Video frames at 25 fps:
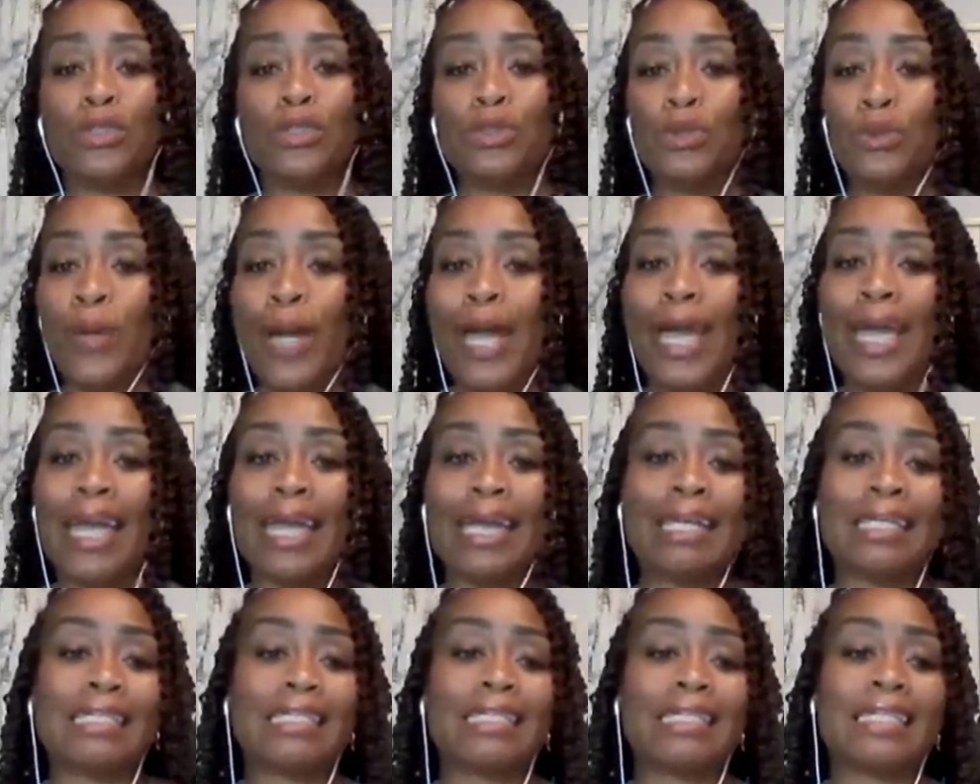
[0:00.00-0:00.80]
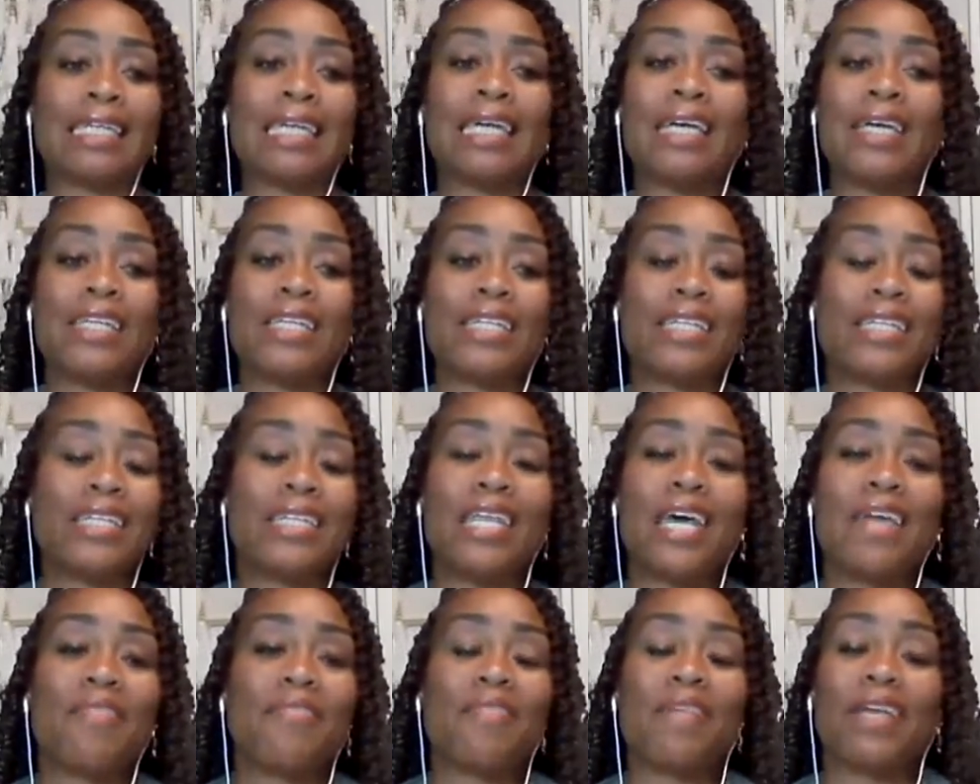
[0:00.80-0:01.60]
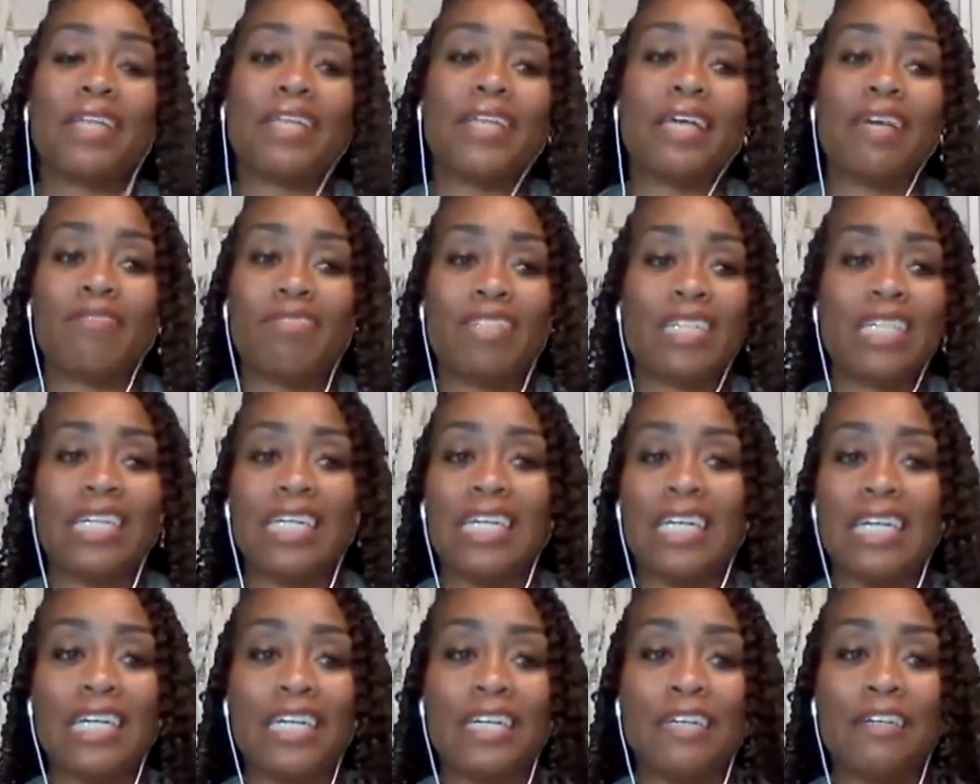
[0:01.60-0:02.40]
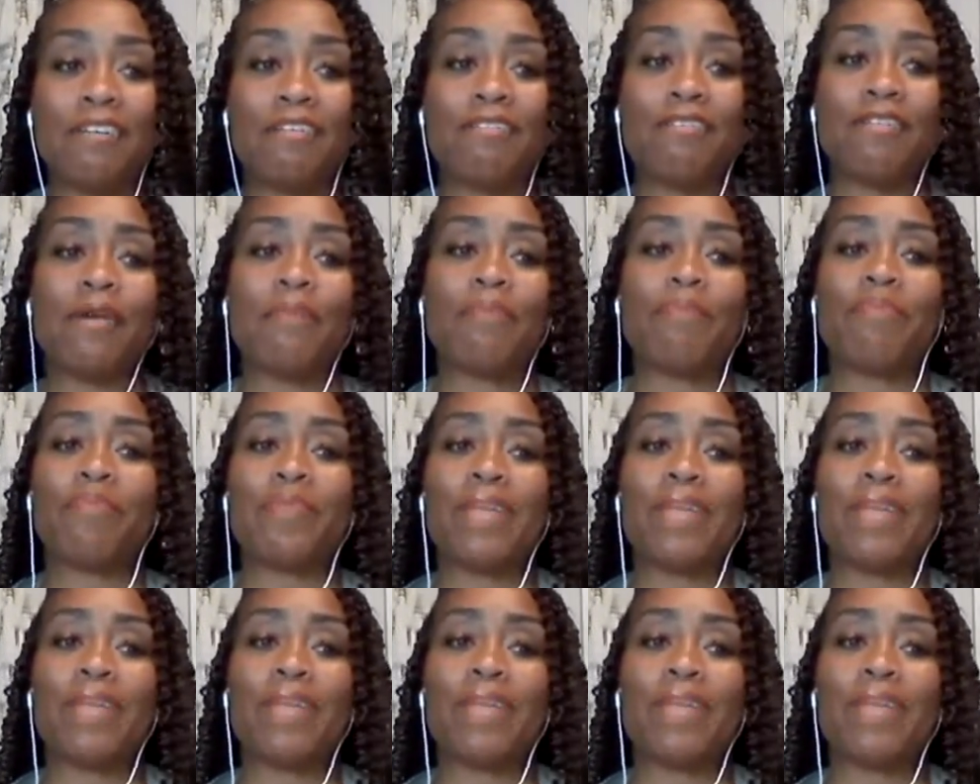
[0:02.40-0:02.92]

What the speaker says: drained, nothing left to give.